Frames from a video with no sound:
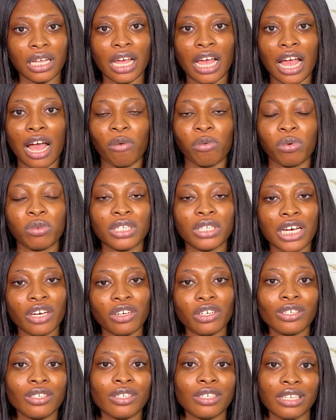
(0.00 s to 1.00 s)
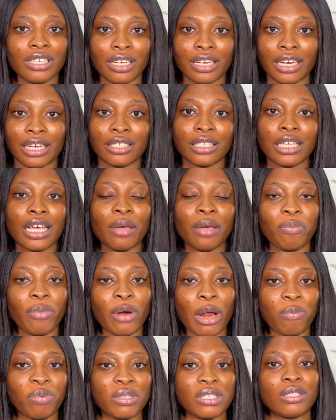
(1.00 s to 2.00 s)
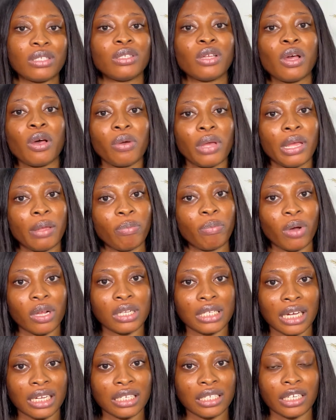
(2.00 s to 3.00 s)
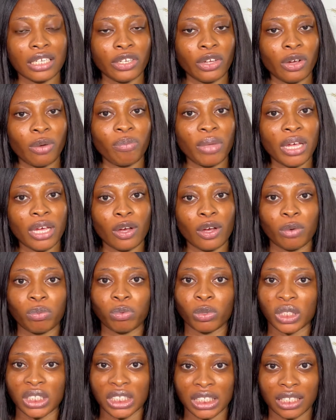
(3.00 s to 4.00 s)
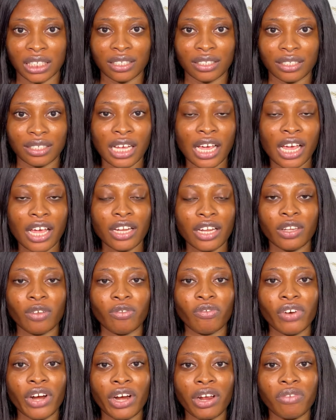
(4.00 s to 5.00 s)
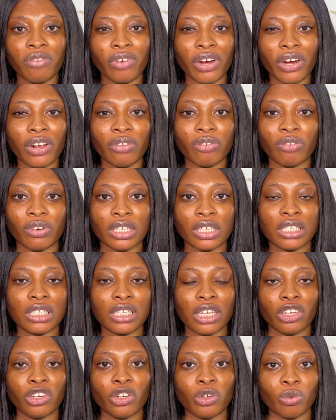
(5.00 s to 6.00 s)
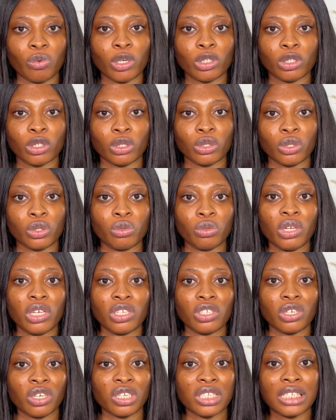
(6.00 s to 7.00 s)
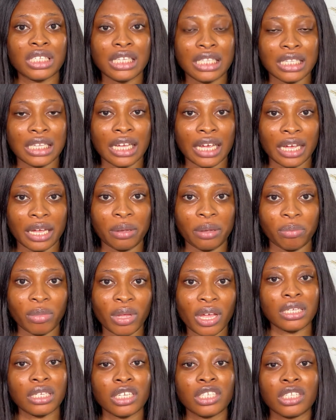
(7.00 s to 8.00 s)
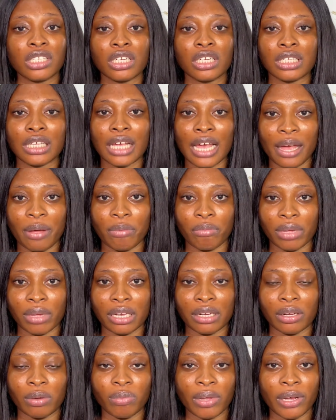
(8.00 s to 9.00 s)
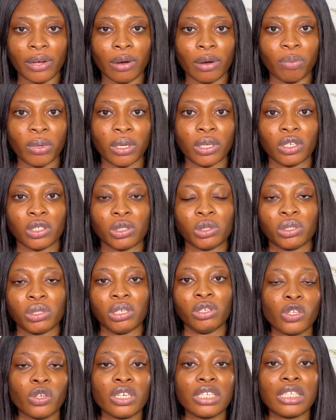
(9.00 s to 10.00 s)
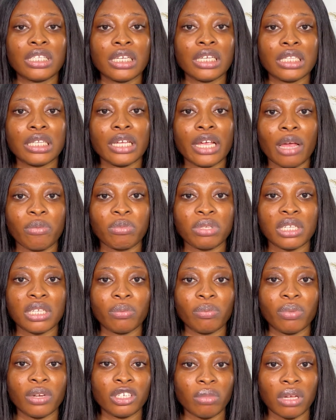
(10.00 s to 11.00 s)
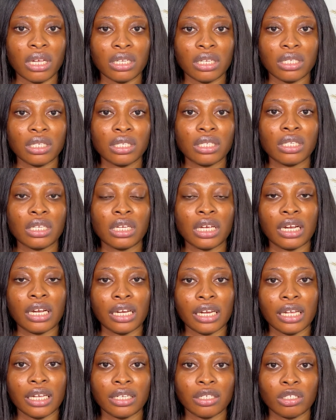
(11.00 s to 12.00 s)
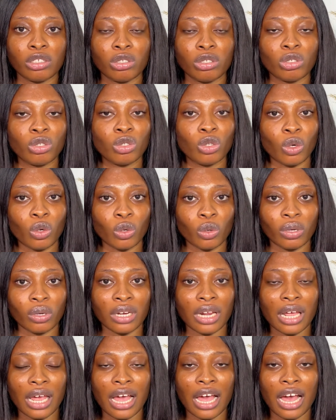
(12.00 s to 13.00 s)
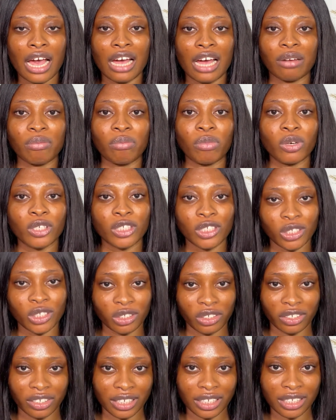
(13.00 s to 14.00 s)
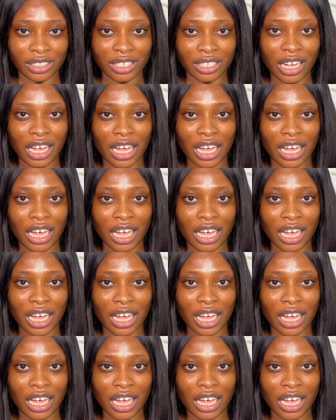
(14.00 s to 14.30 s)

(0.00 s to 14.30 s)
I will tell you today that skin prep is so important in your makeup routine. The very first thing you want to do is your CTM. It's a term in the makeup industry. So the CTM simply means cleanse, tone, and moisturize.